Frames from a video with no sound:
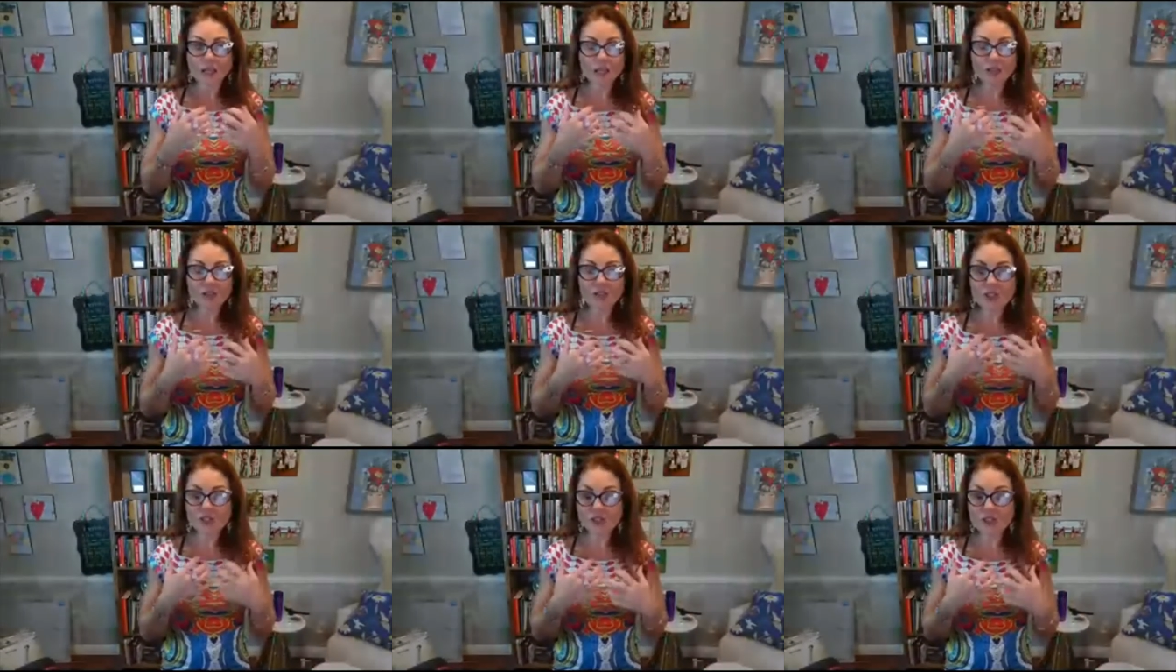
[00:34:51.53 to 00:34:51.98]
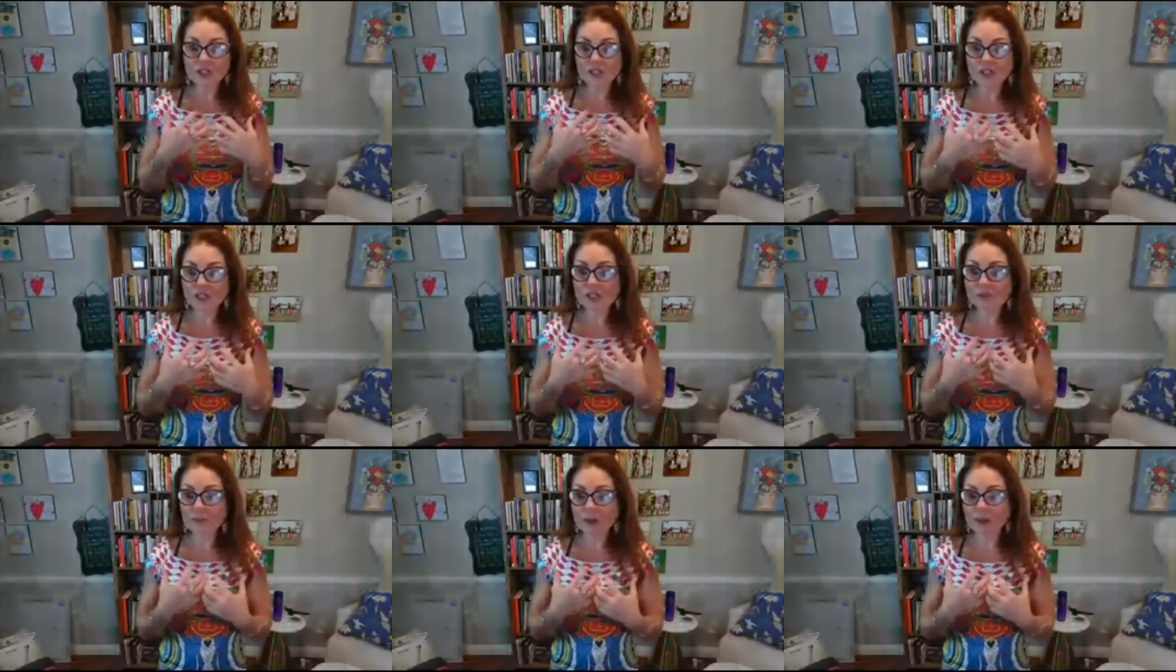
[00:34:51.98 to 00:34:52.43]
I
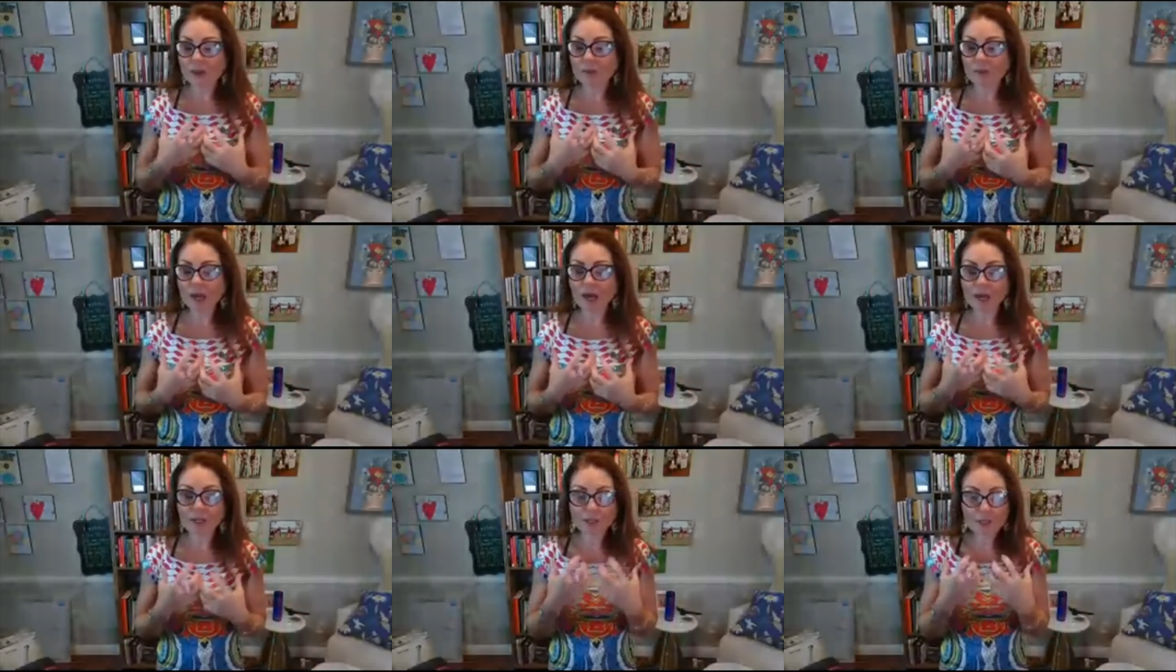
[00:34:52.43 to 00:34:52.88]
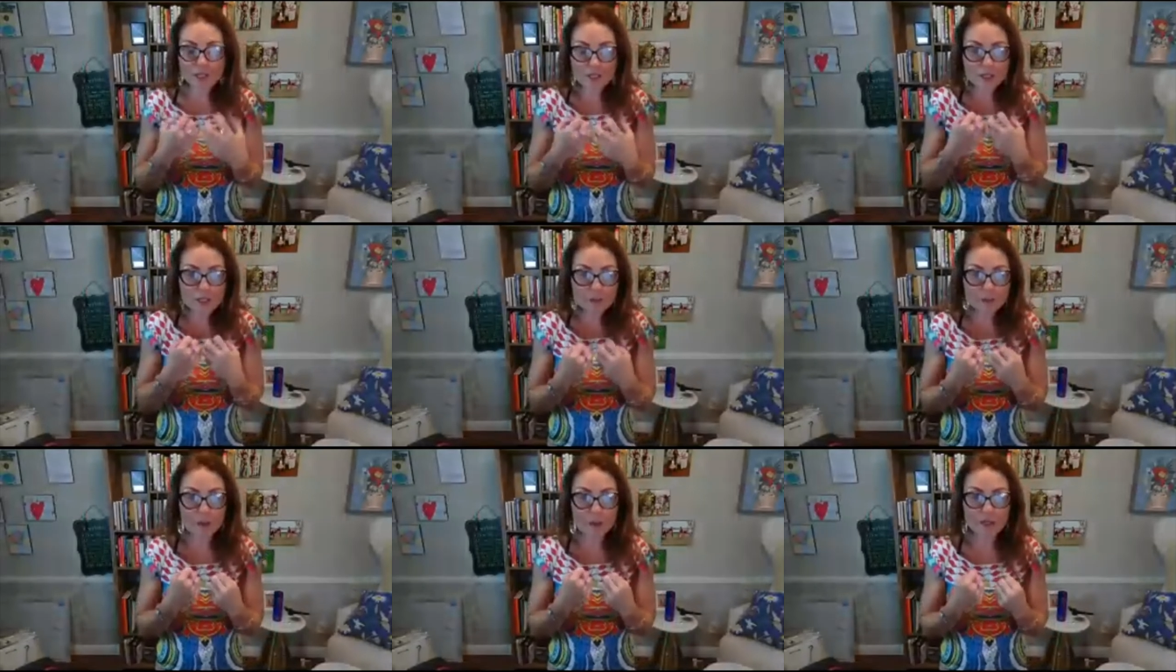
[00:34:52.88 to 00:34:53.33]
this, this is my
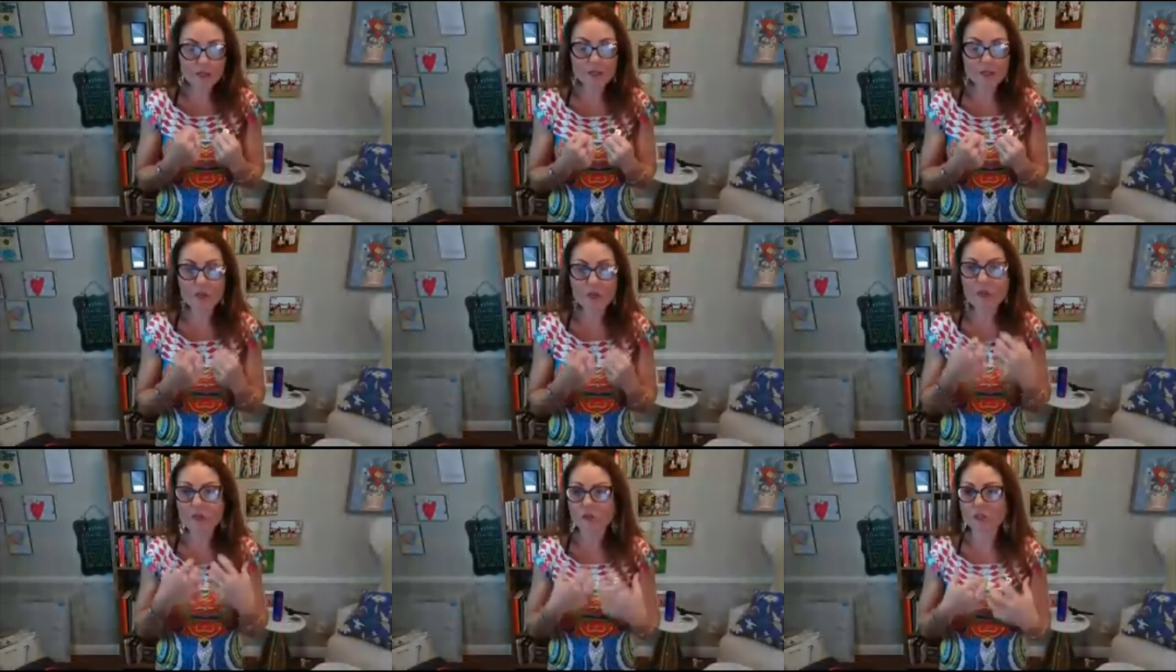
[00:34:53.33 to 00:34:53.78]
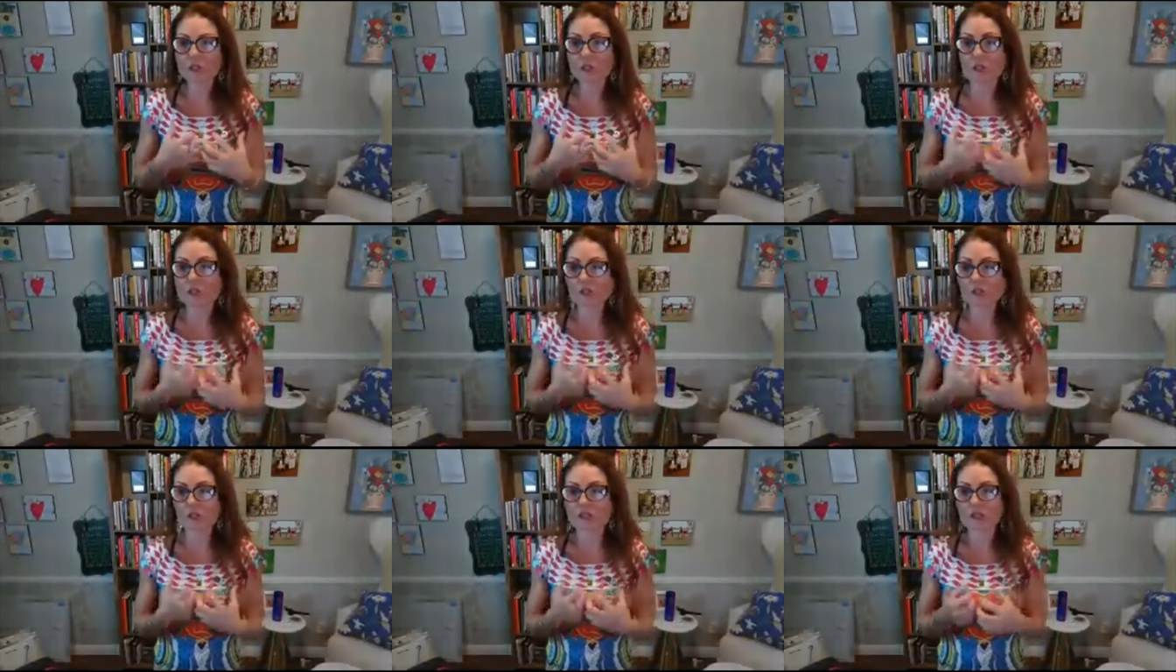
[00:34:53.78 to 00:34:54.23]
body, this is my
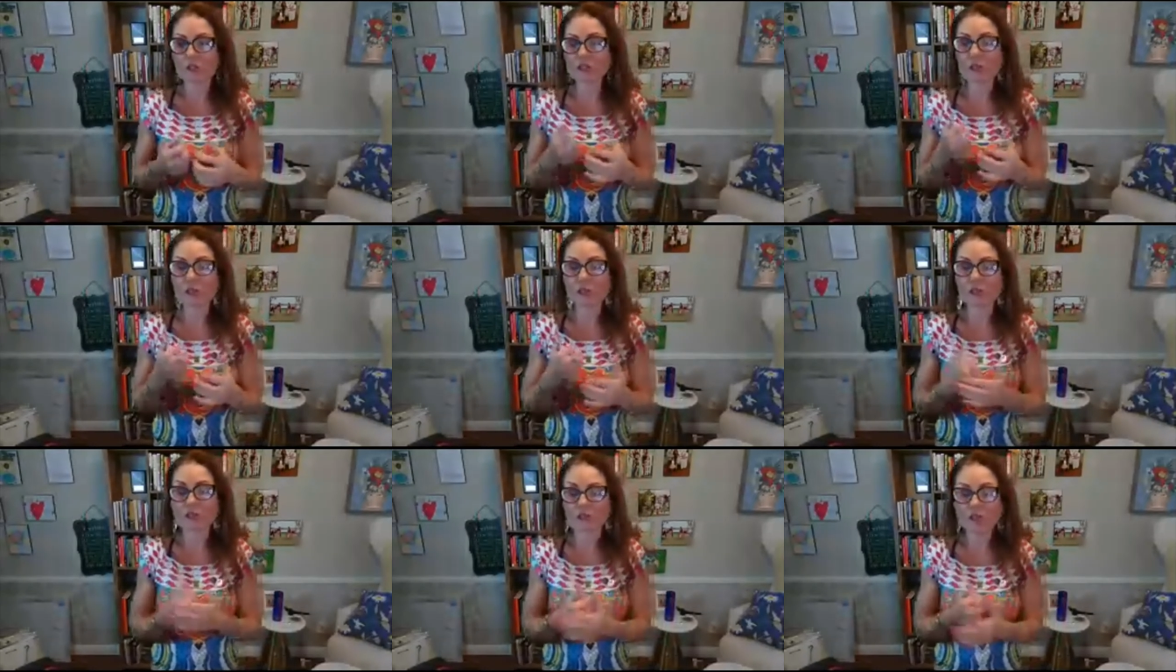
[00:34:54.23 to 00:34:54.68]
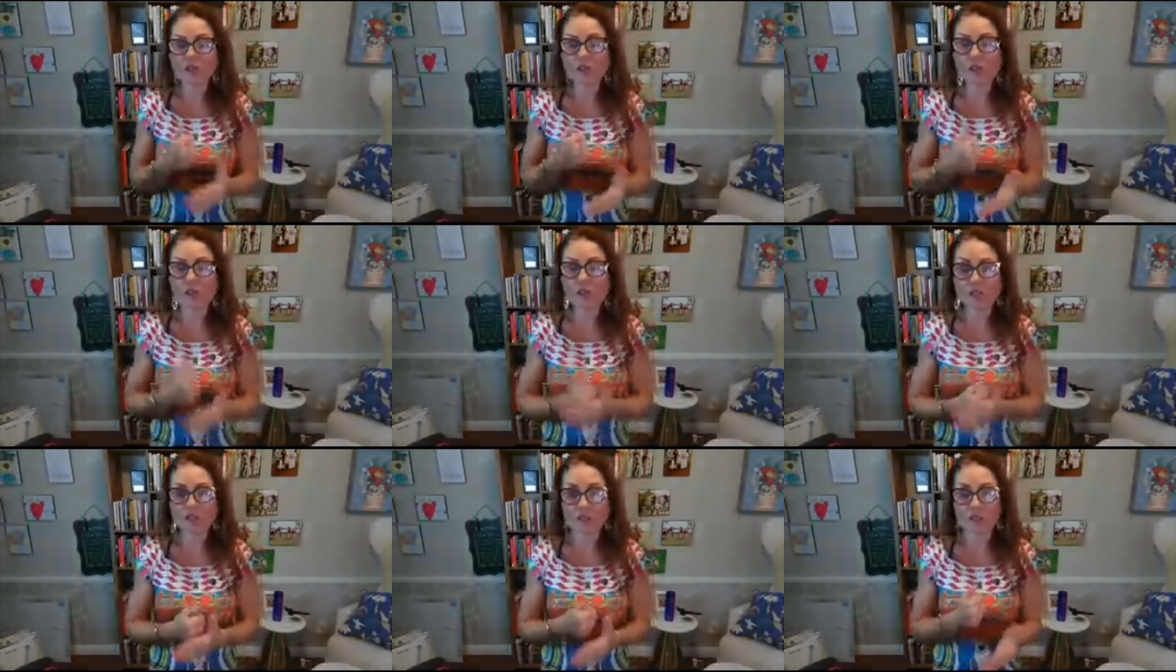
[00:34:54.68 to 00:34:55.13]
soul, this is what I do,
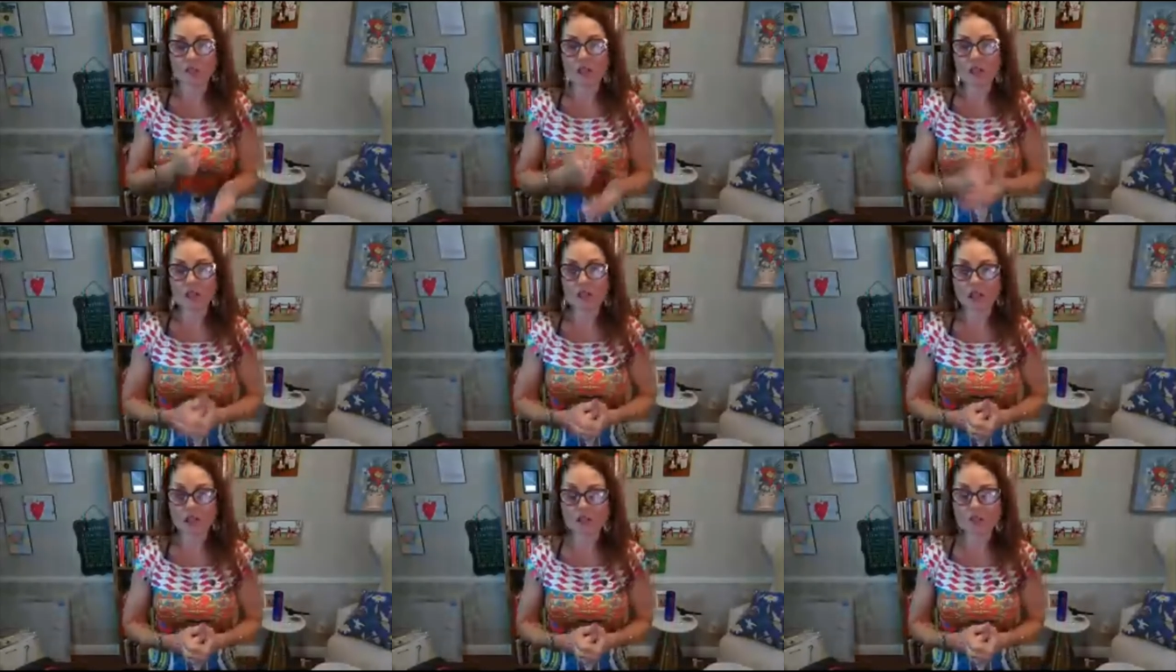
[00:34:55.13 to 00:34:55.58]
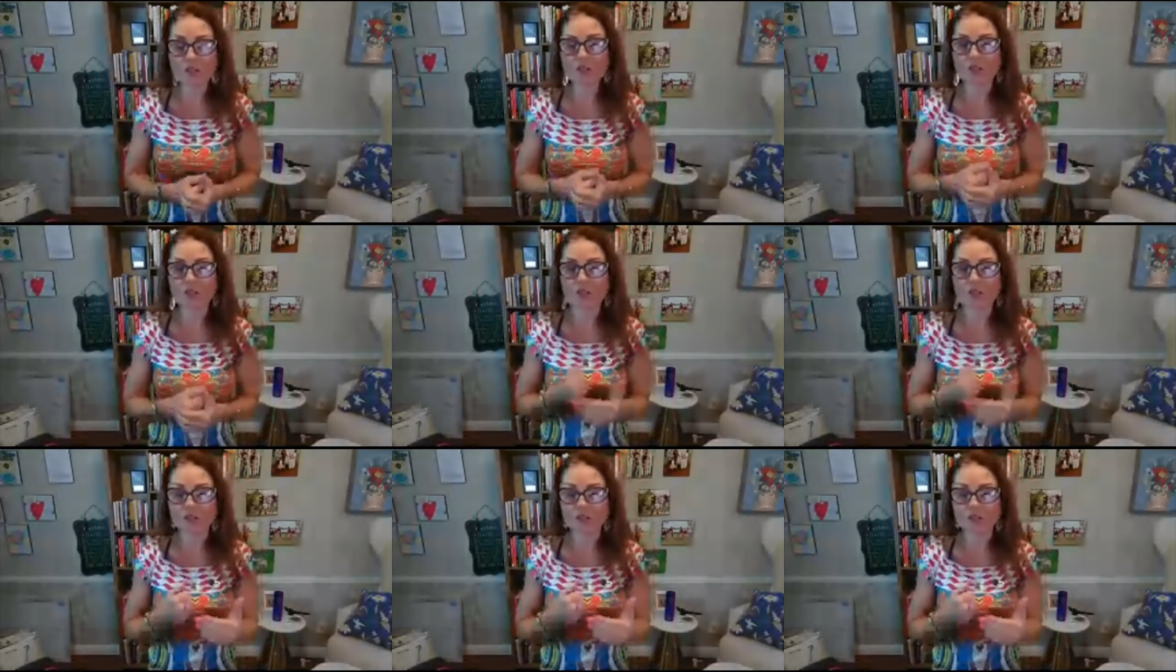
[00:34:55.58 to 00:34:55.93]
this is my life,